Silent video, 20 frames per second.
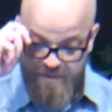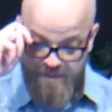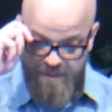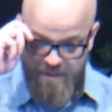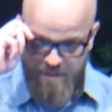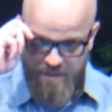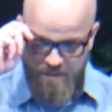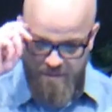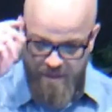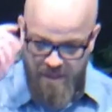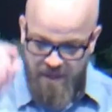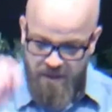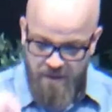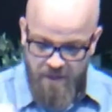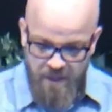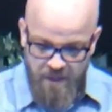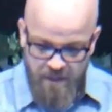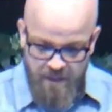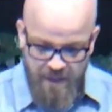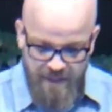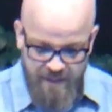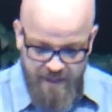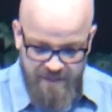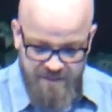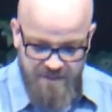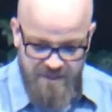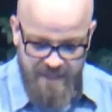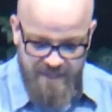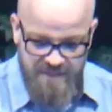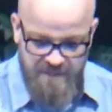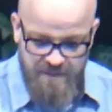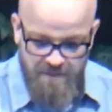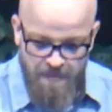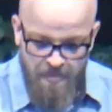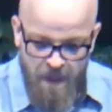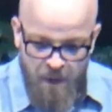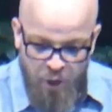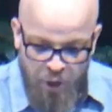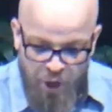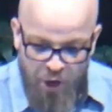It, it says,
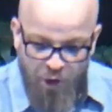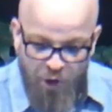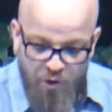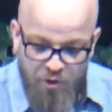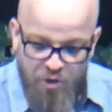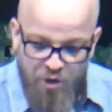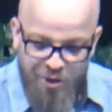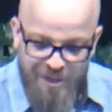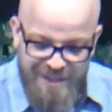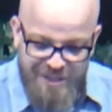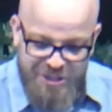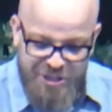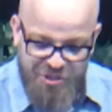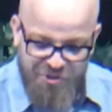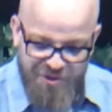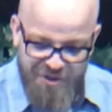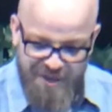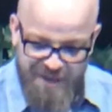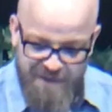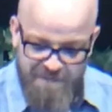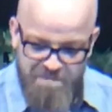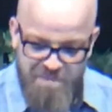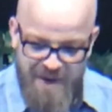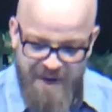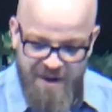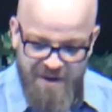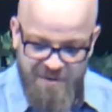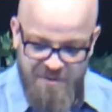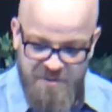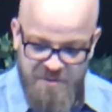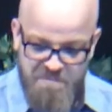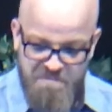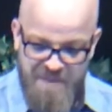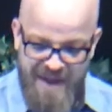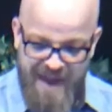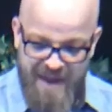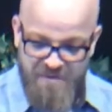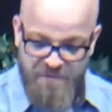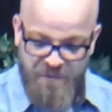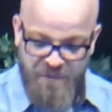No good tree bears
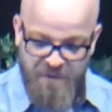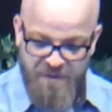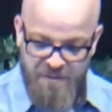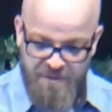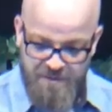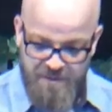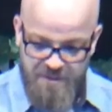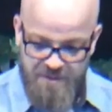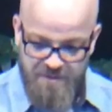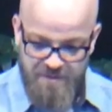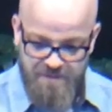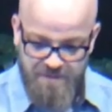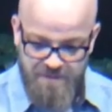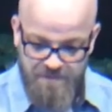bad fruit